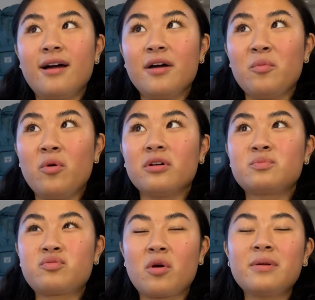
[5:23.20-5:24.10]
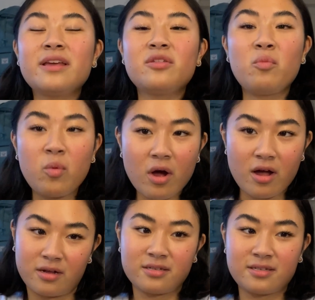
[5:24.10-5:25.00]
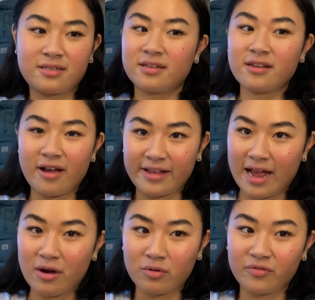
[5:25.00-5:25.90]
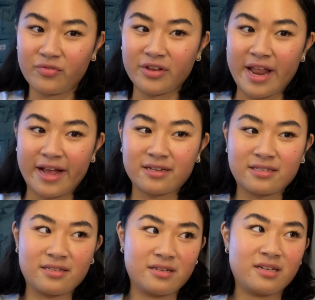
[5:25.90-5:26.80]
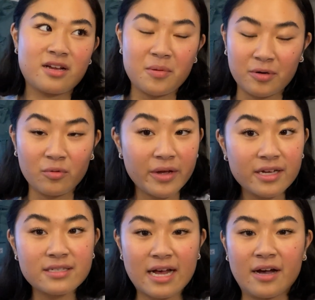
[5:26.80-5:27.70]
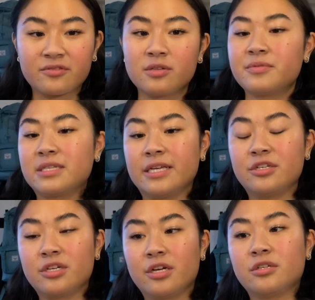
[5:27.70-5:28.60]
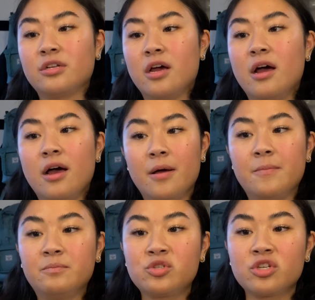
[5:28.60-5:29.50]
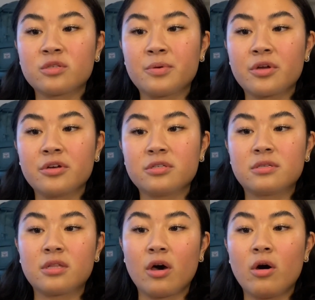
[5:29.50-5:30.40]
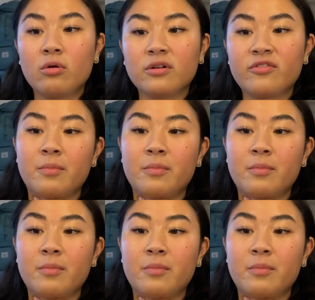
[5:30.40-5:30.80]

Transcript: was probably the worst night out of the next couple of weeks after the procedure, just because the whole of the